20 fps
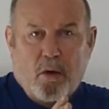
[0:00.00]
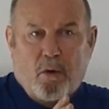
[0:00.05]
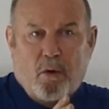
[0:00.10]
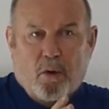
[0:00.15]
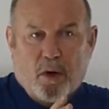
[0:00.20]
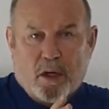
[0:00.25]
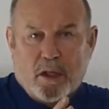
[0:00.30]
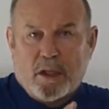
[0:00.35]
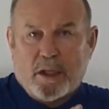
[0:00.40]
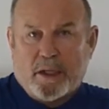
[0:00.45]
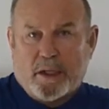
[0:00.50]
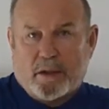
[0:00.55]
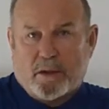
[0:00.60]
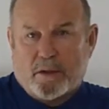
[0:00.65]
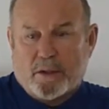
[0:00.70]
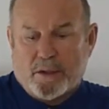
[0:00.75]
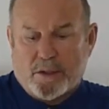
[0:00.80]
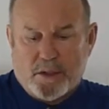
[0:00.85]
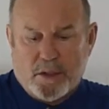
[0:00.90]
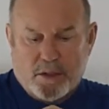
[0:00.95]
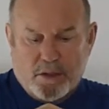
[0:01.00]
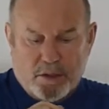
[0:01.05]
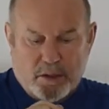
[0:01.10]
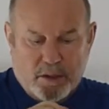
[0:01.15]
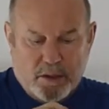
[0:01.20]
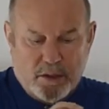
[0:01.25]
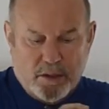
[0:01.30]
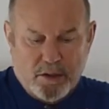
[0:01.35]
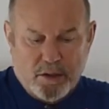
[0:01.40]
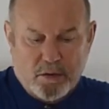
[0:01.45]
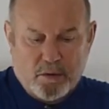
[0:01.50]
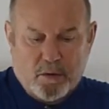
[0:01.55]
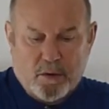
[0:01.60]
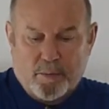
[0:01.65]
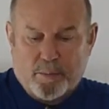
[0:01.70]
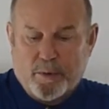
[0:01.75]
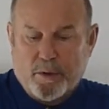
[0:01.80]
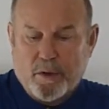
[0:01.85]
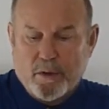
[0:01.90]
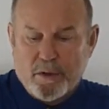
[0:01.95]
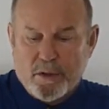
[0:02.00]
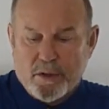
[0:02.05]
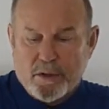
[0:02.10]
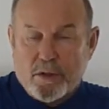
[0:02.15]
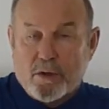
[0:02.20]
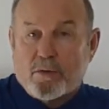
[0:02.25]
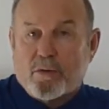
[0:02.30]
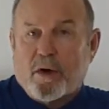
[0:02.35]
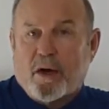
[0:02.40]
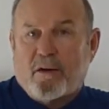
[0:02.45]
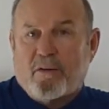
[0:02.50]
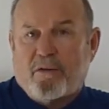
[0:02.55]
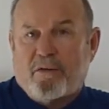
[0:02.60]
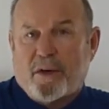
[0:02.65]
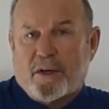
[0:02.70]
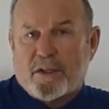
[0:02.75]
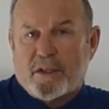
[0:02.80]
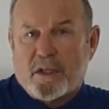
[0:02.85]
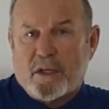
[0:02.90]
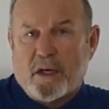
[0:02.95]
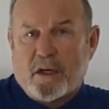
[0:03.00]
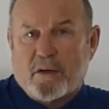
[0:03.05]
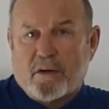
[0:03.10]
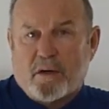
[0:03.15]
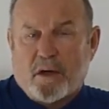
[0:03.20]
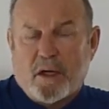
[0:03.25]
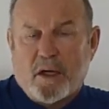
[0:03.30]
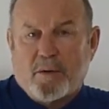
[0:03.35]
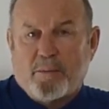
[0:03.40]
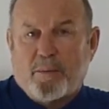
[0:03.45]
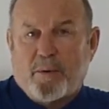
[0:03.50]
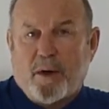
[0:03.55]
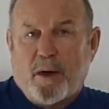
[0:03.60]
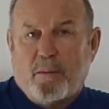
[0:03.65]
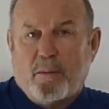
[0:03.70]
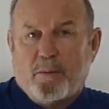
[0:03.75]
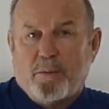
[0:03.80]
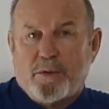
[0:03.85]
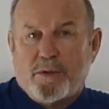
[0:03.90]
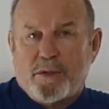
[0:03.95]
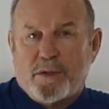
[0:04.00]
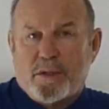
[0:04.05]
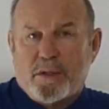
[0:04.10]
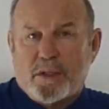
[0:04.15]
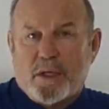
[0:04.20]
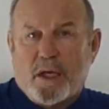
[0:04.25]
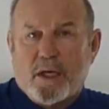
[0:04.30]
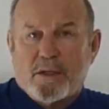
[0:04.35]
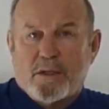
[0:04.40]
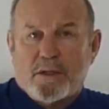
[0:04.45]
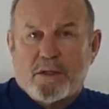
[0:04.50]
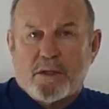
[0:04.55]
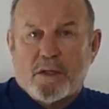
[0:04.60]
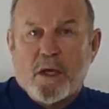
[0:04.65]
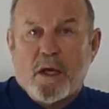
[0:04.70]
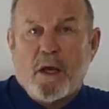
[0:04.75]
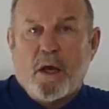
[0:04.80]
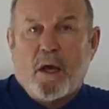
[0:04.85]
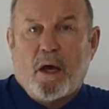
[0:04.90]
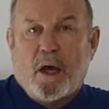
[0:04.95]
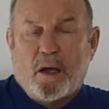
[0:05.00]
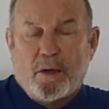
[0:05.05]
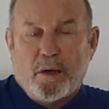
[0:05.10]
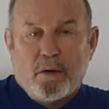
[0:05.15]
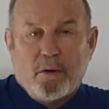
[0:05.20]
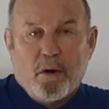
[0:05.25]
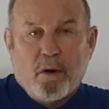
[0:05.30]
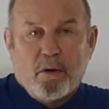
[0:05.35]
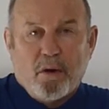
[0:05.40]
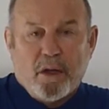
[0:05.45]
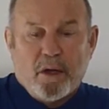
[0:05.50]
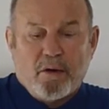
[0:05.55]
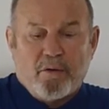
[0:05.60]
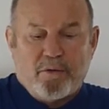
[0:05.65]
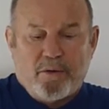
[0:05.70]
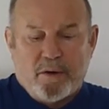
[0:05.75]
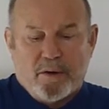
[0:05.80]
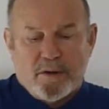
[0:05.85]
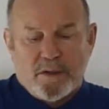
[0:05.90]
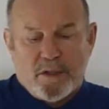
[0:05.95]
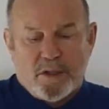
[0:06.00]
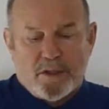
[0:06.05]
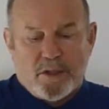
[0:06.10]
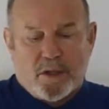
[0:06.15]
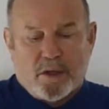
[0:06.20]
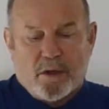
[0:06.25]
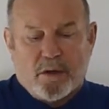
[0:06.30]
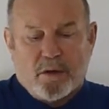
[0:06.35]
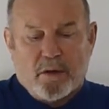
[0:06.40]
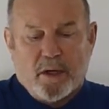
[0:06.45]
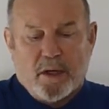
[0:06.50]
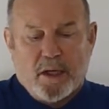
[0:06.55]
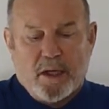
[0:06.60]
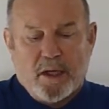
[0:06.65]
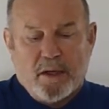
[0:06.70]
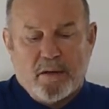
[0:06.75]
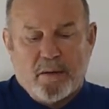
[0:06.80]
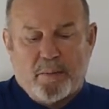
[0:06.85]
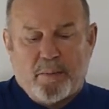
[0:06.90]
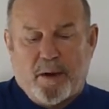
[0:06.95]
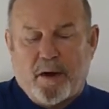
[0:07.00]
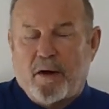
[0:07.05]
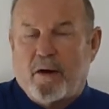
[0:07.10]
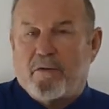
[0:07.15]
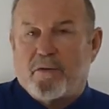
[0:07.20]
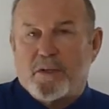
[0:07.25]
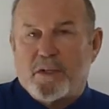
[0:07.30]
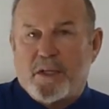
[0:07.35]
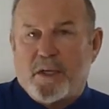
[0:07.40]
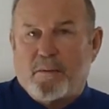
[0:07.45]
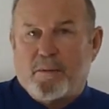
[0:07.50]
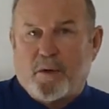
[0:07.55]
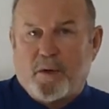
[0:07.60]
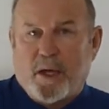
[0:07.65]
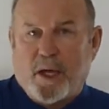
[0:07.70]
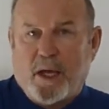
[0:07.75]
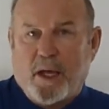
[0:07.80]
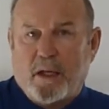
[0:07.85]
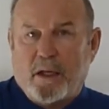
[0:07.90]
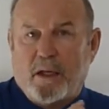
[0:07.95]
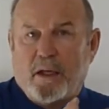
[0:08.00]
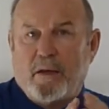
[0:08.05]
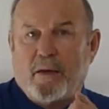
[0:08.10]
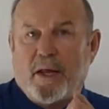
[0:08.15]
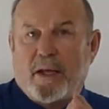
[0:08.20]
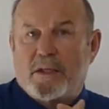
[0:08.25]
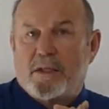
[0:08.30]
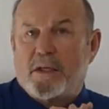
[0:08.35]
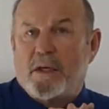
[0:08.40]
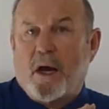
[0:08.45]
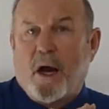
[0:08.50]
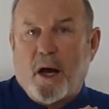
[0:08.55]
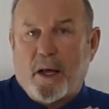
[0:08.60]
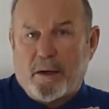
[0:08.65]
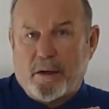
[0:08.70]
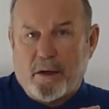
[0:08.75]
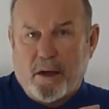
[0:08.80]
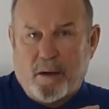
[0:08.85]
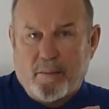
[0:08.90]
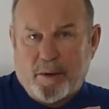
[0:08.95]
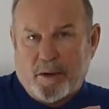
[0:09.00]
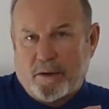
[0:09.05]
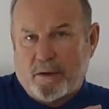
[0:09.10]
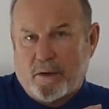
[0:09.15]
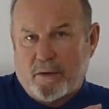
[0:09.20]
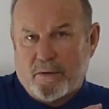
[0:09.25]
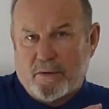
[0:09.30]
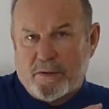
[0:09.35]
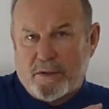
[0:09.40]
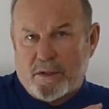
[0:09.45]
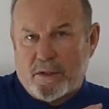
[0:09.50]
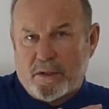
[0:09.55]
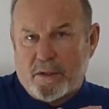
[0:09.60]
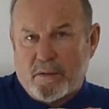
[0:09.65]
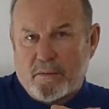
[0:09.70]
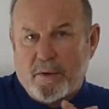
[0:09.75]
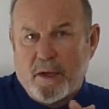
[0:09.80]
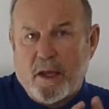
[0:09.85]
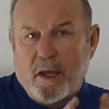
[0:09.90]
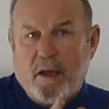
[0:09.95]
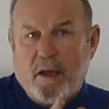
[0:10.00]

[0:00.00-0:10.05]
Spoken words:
or clinical, essentially. And so our approach is to try to fix the underlying problem, which in this case is a neuronal interference that's occurring in the paravertebral ganglion. That's the autonomic nervous system.